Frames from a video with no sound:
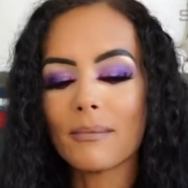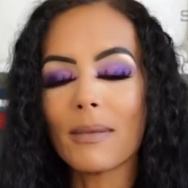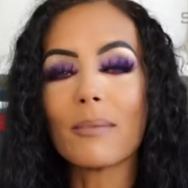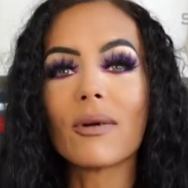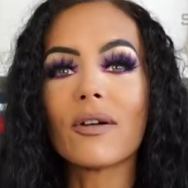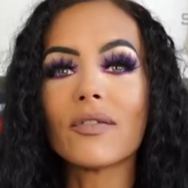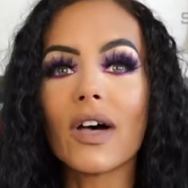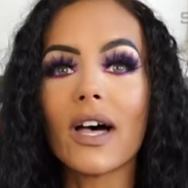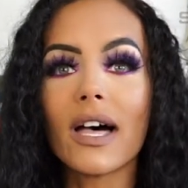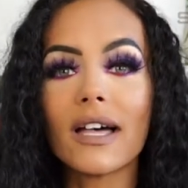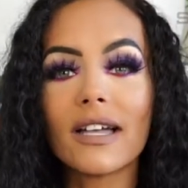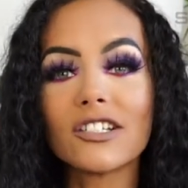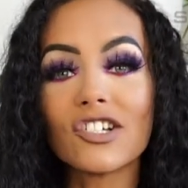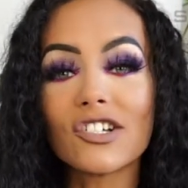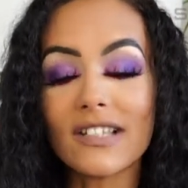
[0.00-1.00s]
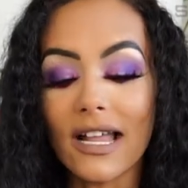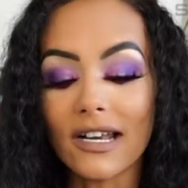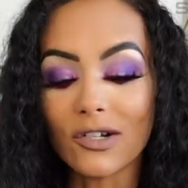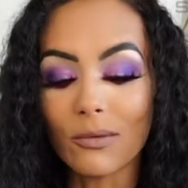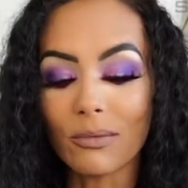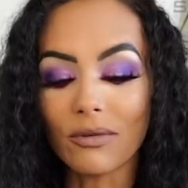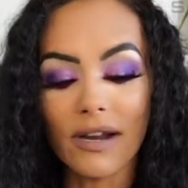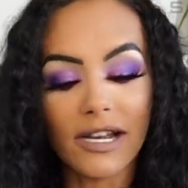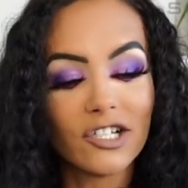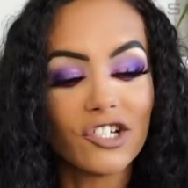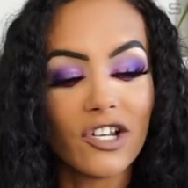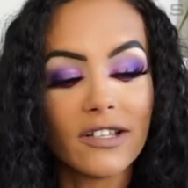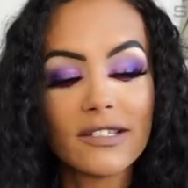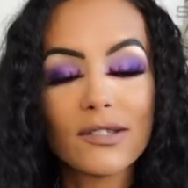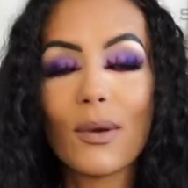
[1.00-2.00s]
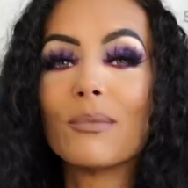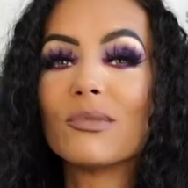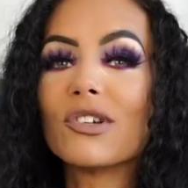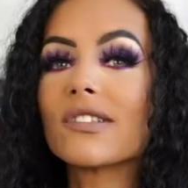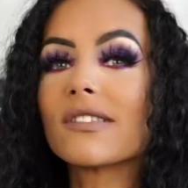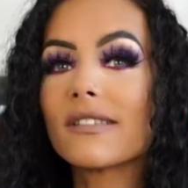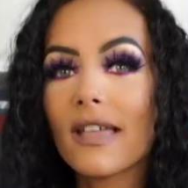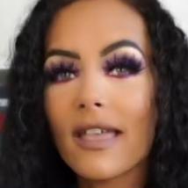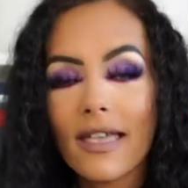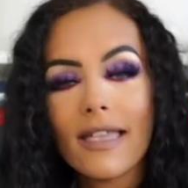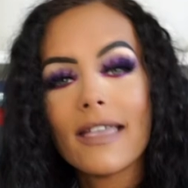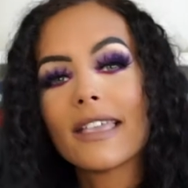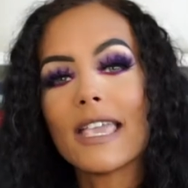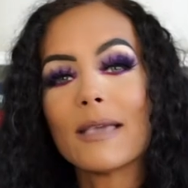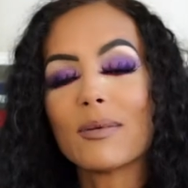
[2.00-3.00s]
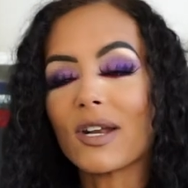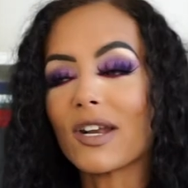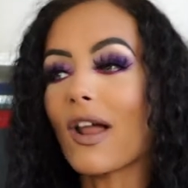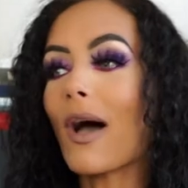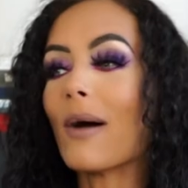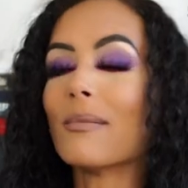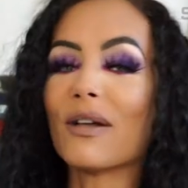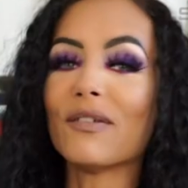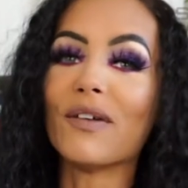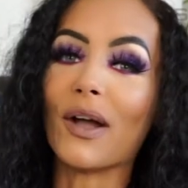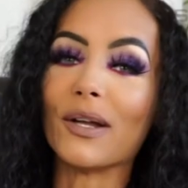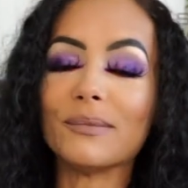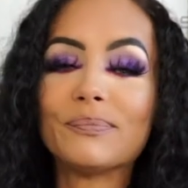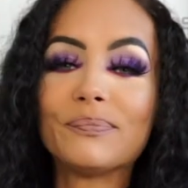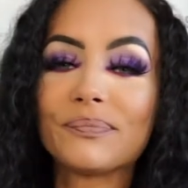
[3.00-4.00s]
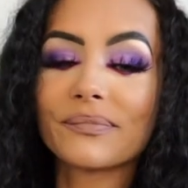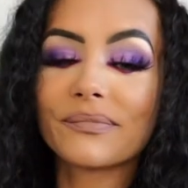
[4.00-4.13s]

My brother just had an operation. So I'm just keeping an eye on my phone.